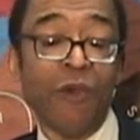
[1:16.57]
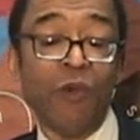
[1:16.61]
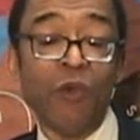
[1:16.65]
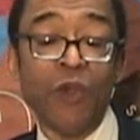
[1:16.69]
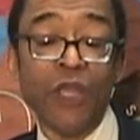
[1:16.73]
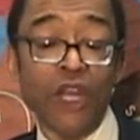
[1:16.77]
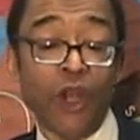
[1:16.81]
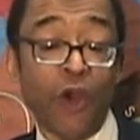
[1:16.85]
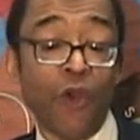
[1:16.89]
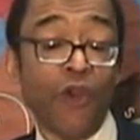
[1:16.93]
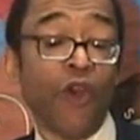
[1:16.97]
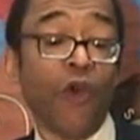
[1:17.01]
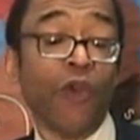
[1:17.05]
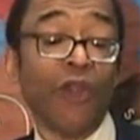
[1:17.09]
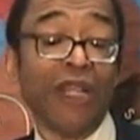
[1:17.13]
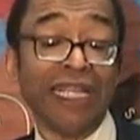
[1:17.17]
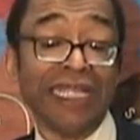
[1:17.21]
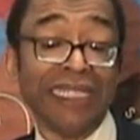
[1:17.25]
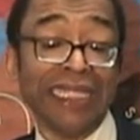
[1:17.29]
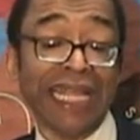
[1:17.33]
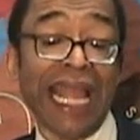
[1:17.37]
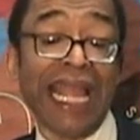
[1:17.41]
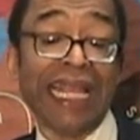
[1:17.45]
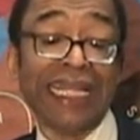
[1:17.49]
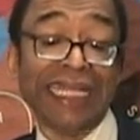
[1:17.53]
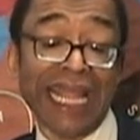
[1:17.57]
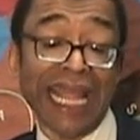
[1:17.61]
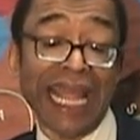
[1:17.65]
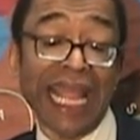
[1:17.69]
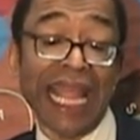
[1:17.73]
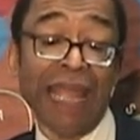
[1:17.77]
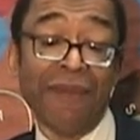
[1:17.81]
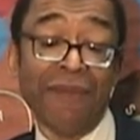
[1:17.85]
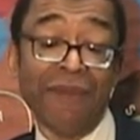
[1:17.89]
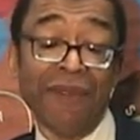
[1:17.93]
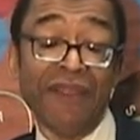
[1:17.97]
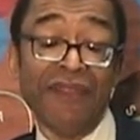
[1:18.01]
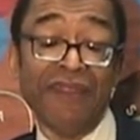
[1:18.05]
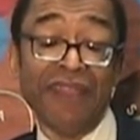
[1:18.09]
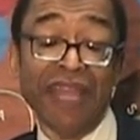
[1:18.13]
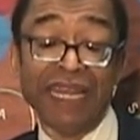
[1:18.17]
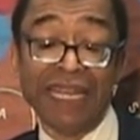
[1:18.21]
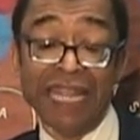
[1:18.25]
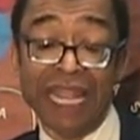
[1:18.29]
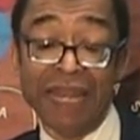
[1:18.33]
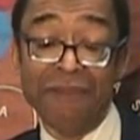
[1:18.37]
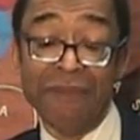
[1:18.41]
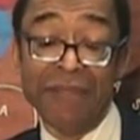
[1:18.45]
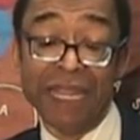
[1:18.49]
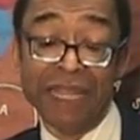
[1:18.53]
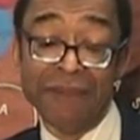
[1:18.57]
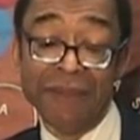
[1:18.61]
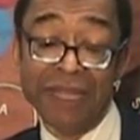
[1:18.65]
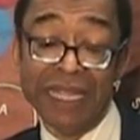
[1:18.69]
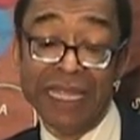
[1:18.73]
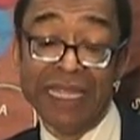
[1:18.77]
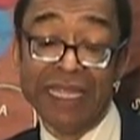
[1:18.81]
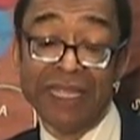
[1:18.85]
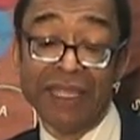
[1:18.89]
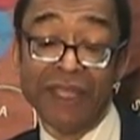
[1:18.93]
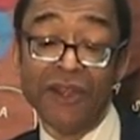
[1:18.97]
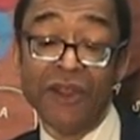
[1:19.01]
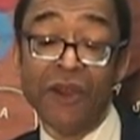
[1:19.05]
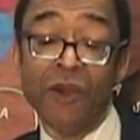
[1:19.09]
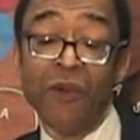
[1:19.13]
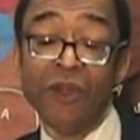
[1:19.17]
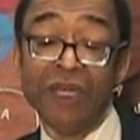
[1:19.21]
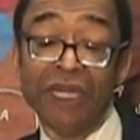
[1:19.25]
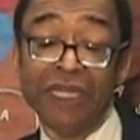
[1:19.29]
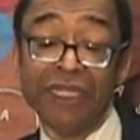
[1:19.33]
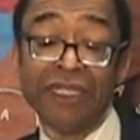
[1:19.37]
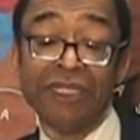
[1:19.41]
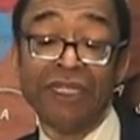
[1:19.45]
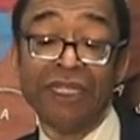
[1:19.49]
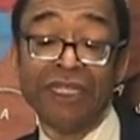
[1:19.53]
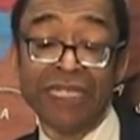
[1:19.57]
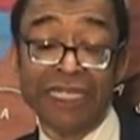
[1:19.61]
we don't know the exact time that may be, you know,